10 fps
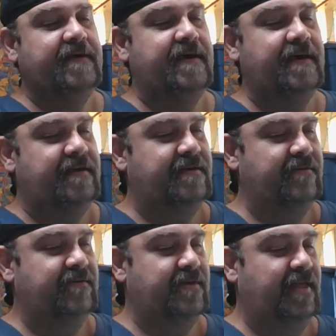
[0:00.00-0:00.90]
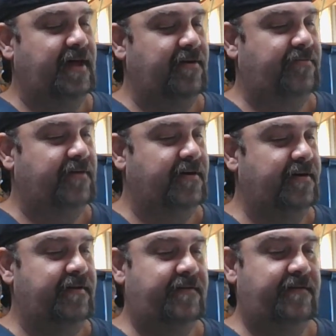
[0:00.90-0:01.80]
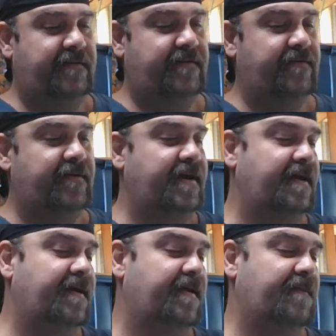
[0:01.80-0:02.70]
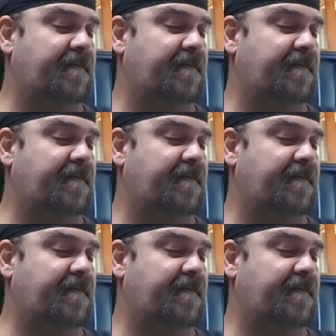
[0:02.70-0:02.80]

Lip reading: kids. It was a lot of fun to read it.